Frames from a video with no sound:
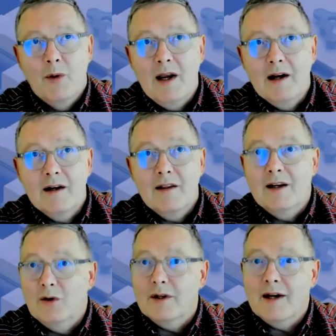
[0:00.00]
where
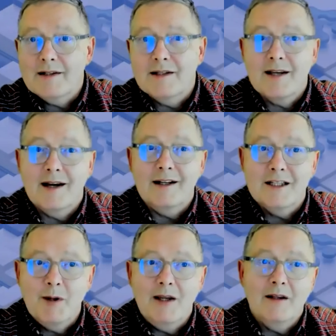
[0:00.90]
they don't necessarily
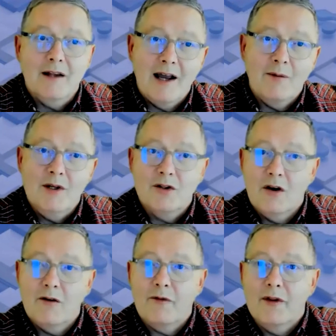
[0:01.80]
speak the language
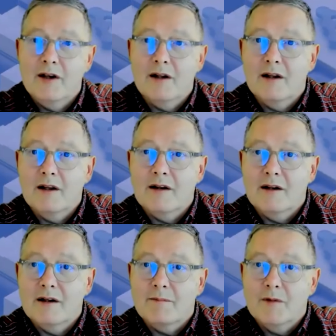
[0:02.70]
of
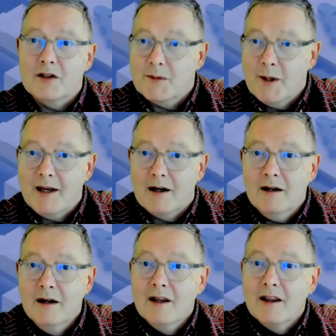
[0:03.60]
the
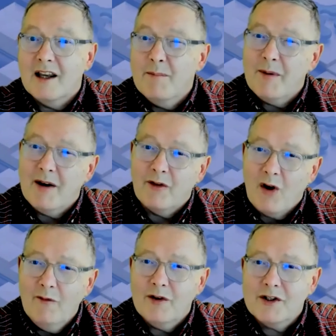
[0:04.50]
speaker? They can maybe have
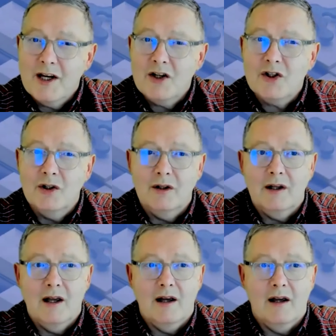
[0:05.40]

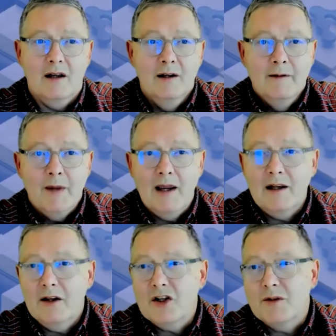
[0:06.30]
conversational
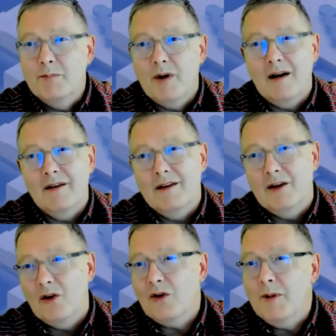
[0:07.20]
English, but
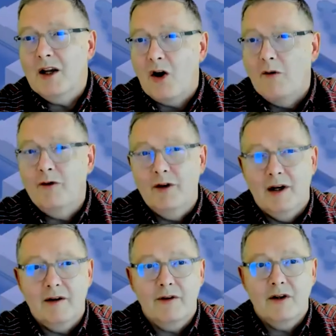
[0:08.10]
they're not going to be
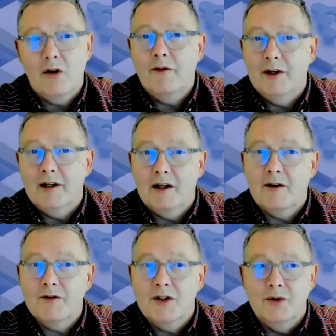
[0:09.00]
confident
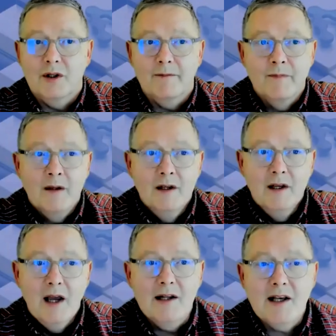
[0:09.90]
enough to do it.
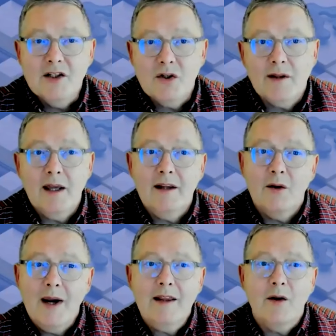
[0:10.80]
And so I think
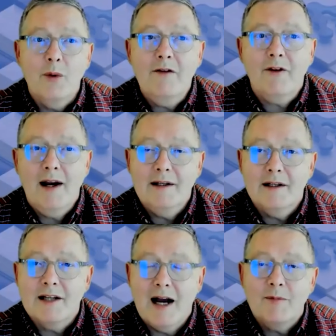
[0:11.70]
the way that we've kind
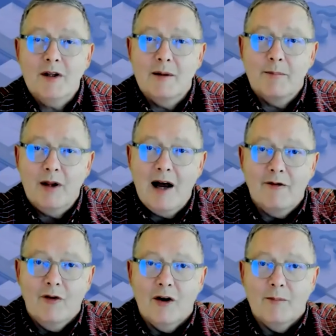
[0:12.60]
of adapted the
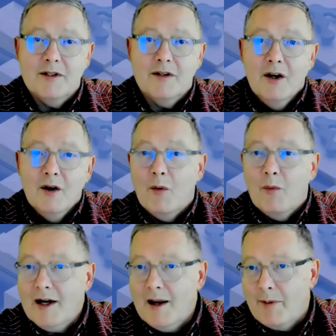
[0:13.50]
platform is we
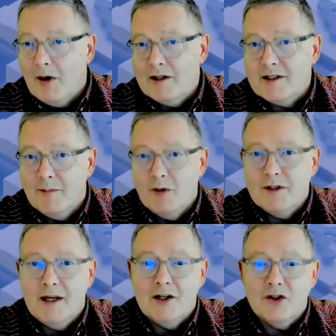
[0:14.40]
worry about its
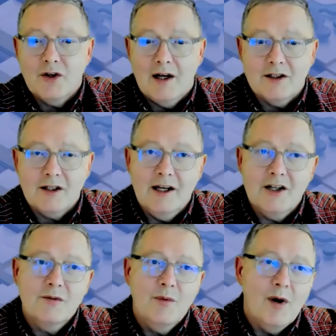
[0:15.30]
simultaneous
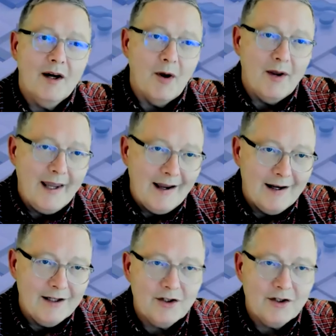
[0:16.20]
translation, we worry about AI